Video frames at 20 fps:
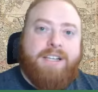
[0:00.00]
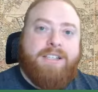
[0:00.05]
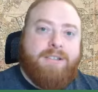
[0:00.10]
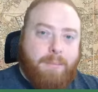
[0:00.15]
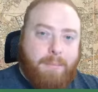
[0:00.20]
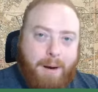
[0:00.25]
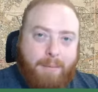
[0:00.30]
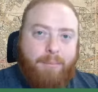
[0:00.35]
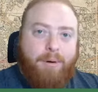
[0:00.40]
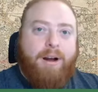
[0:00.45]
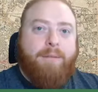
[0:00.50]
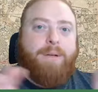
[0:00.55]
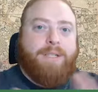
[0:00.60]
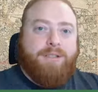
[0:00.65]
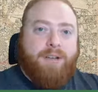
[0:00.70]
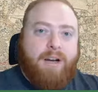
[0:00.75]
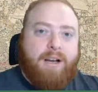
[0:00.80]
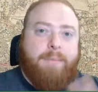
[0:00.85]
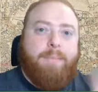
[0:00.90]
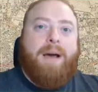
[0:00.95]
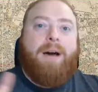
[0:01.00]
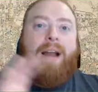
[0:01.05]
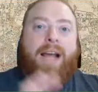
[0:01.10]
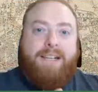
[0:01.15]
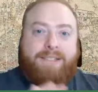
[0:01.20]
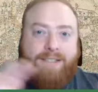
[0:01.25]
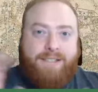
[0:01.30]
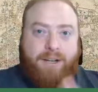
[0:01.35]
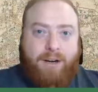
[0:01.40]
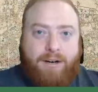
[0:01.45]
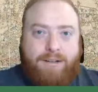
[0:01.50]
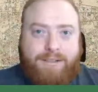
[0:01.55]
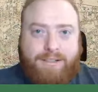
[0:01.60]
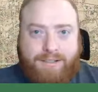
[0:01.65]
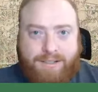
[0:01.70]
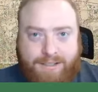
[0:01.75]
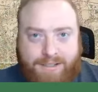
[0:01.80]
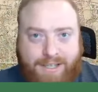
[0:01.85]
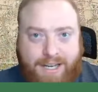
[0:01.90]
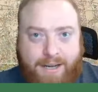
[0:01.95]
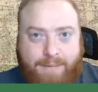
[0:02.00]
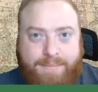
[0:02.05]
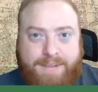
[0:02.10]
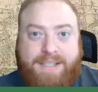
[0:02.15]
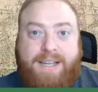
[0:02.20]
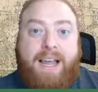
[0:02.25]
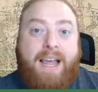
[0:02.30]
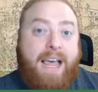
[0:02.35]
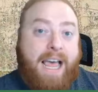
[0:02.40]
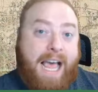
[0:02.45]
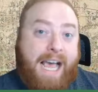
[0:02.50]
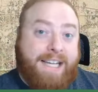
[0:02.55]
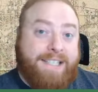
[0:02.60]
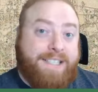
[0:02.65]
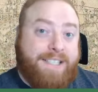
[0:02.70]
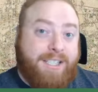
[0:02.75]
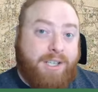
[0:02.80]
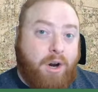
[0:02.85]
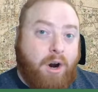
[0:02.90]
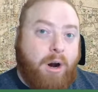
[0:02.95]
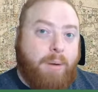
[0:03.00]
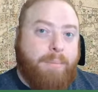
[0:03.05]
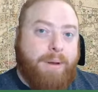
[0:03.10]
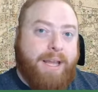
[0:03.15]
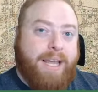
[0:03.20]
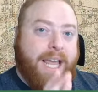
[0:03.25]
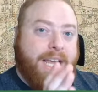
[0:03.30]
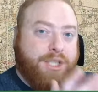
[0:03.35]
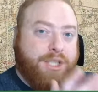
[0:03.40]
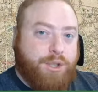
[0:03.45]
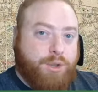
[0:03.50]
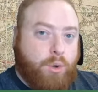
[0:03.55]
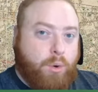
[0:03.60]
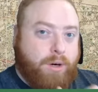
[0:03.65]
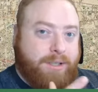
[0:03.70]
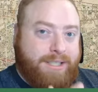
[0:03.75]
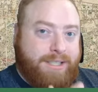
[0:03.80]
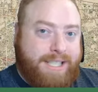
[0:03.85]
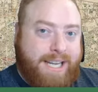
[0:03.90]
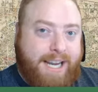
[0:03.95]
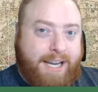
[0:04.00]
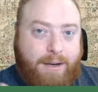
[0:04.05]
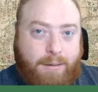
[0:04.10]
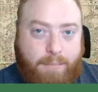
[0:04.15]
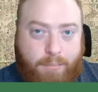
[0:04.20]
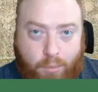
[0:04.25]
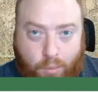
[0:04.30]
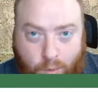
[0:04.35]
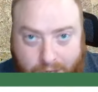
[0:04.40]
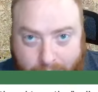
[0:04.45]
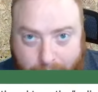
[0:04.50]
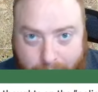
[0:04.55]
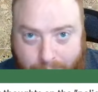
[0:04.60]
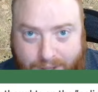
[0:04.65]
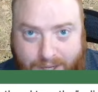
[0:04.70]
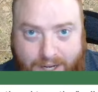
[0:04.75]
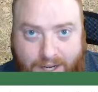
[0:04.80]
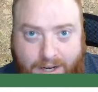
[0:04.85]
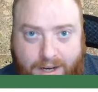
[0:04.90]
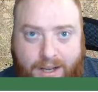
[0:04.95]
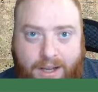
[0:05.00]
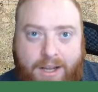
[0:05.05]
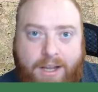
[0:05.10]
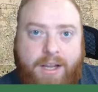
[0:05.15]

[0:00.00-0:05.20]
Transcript: So remember, I've been talking about STRs and SNPs, STR being a short tandem repeat.